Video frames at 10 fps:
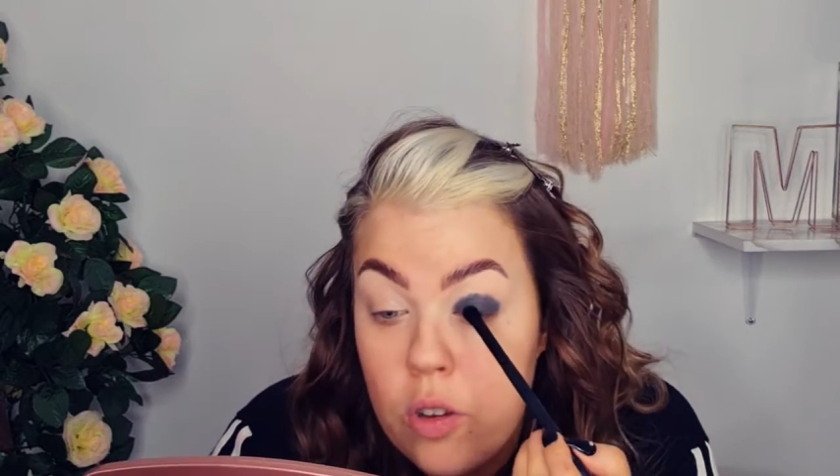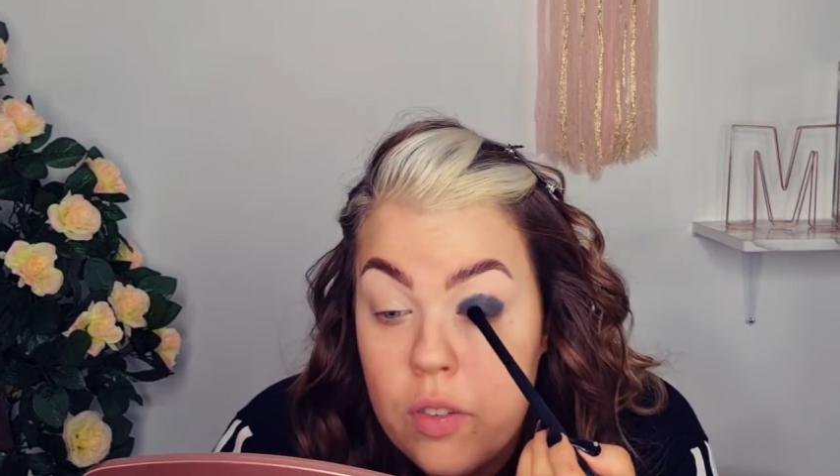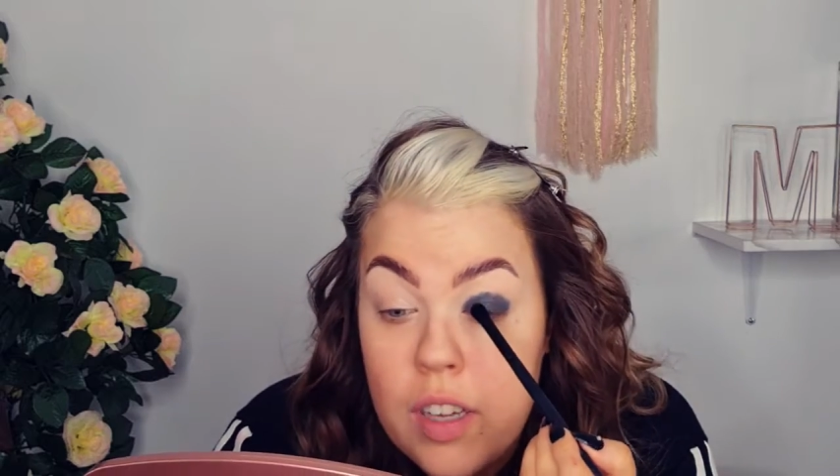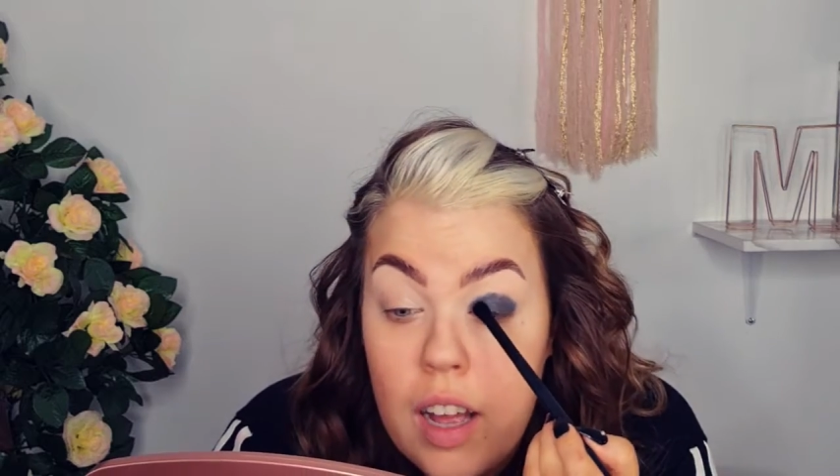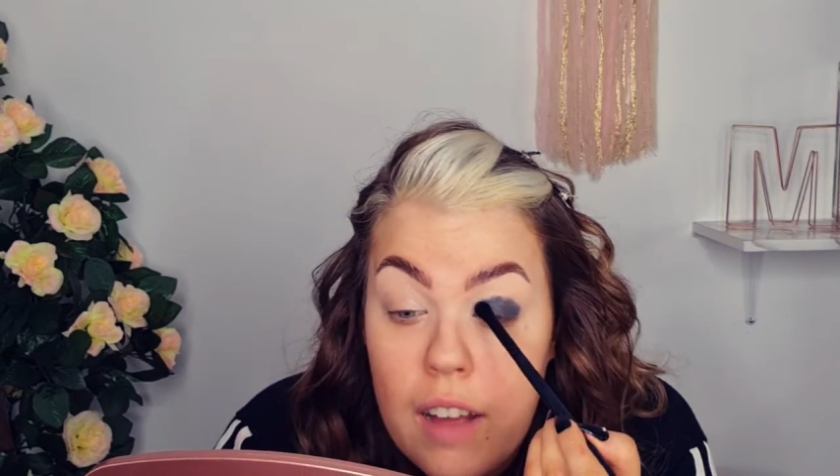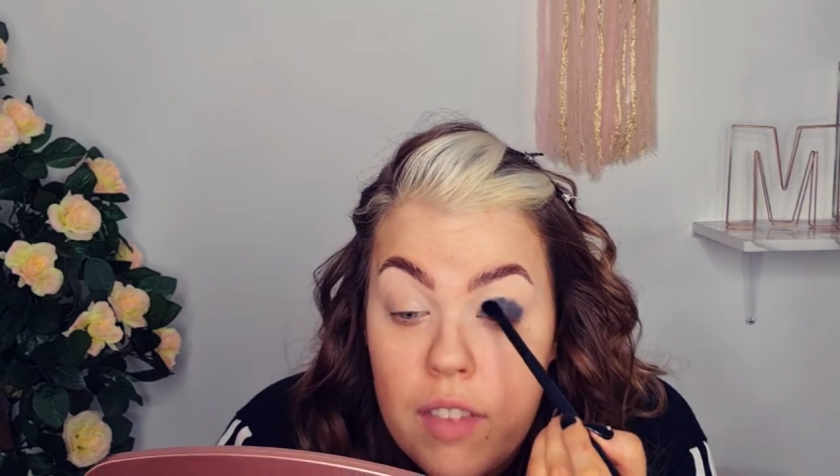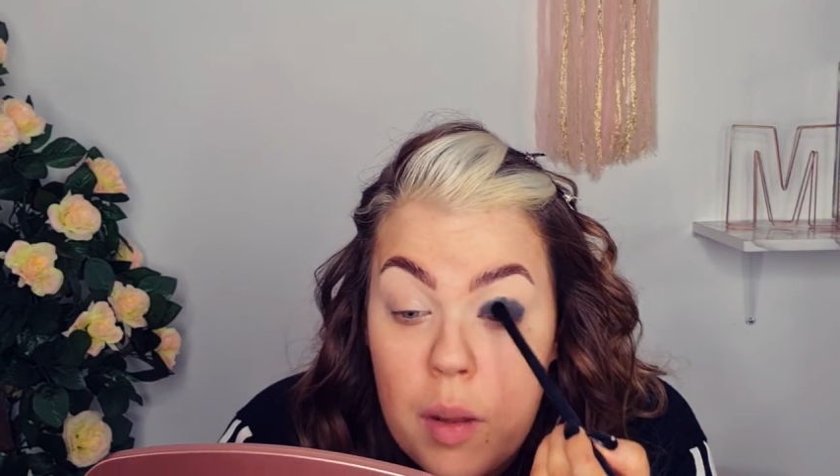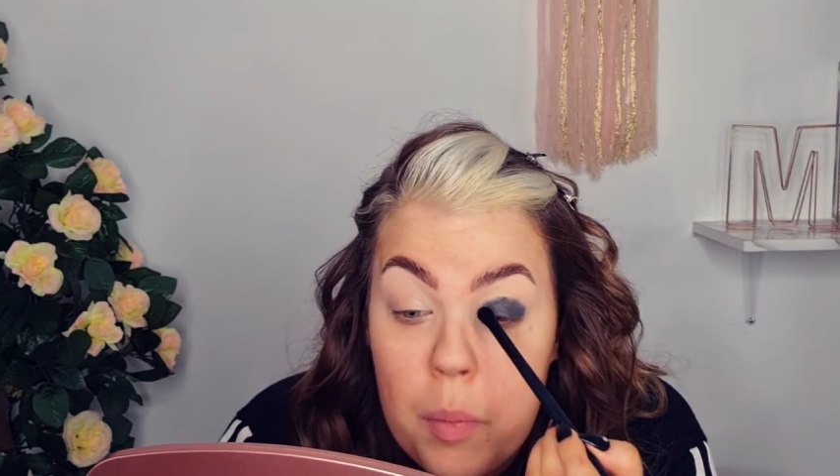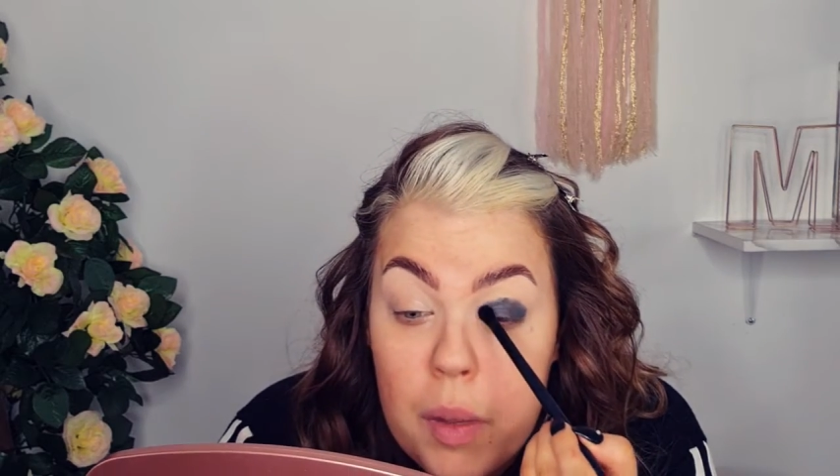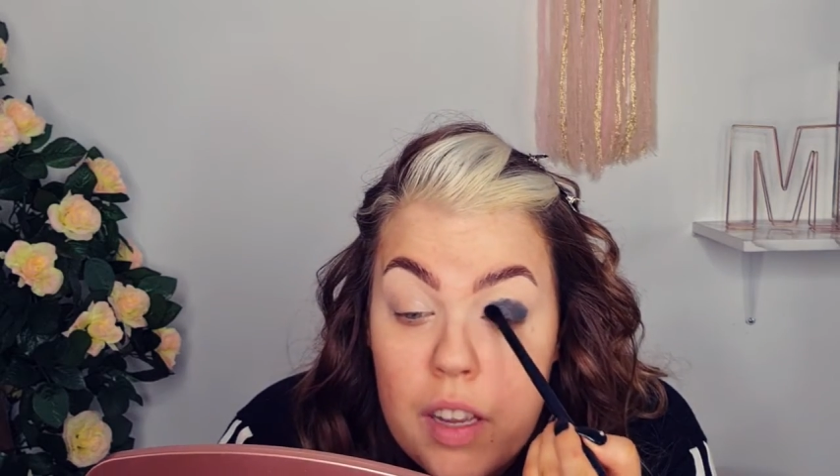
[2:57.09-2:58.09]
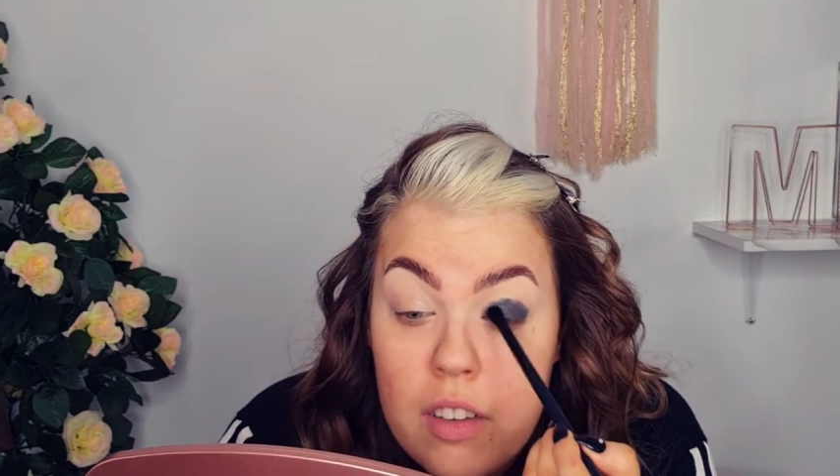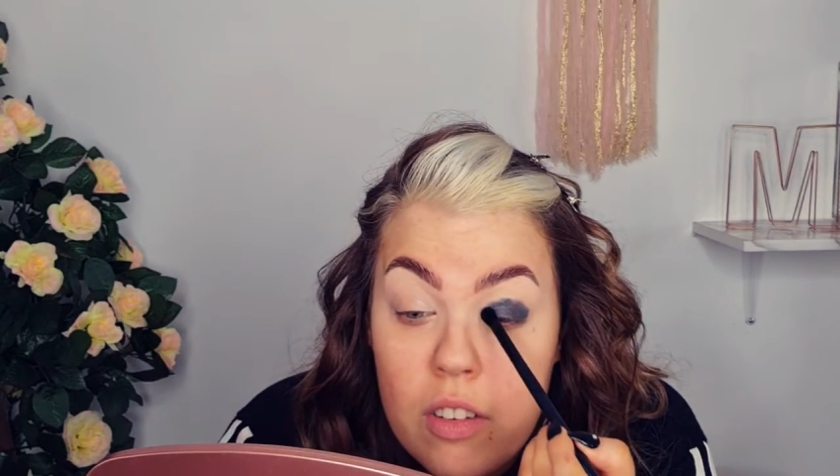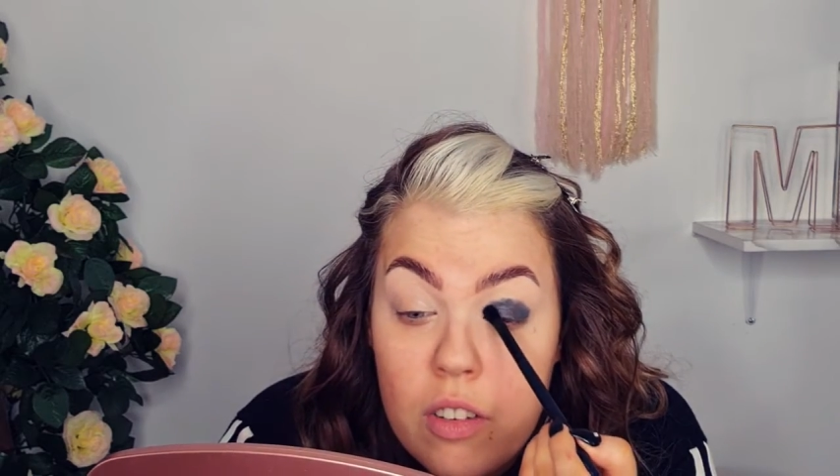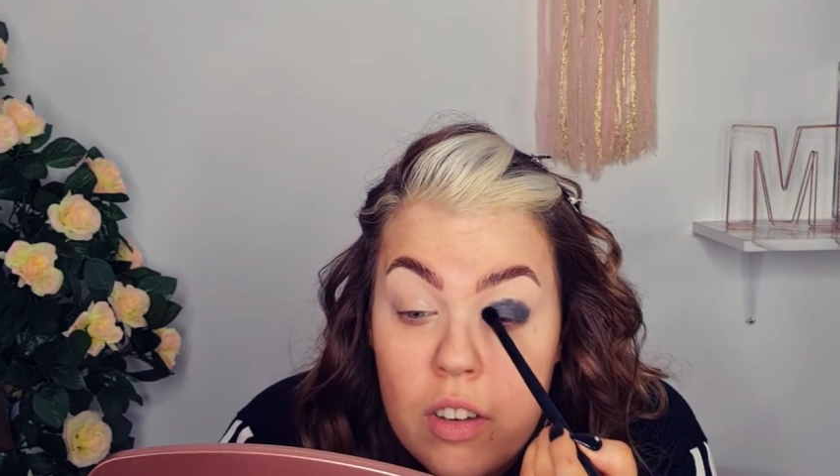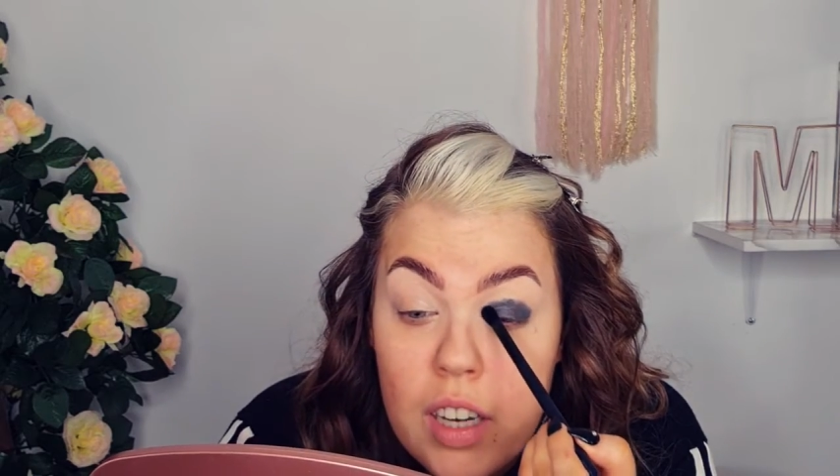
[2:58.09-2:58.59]
obviously I have that base
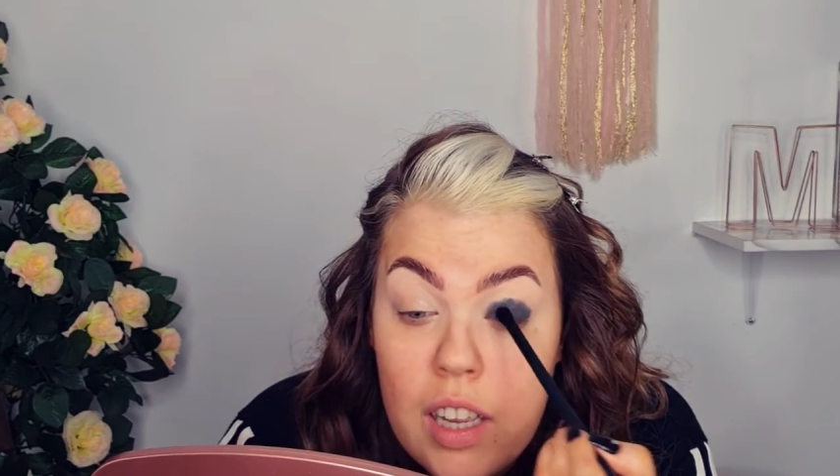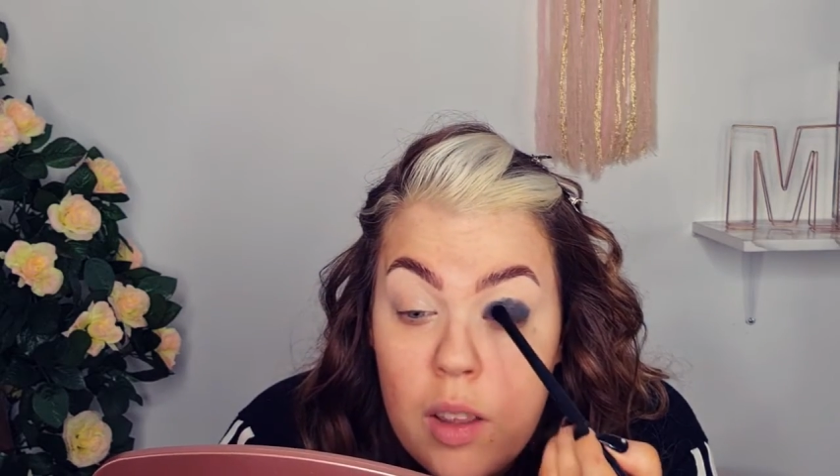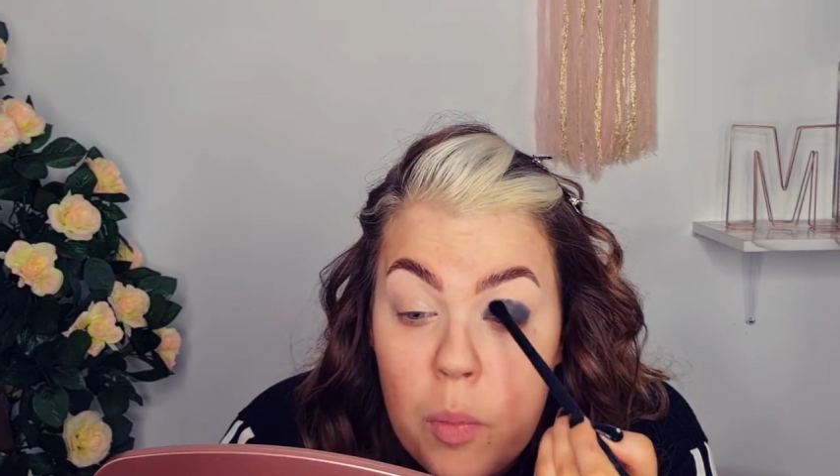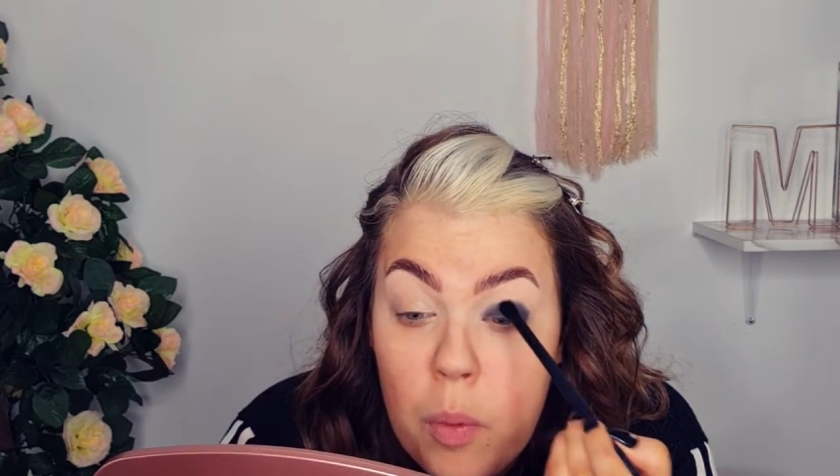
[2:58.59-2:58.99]
underneath,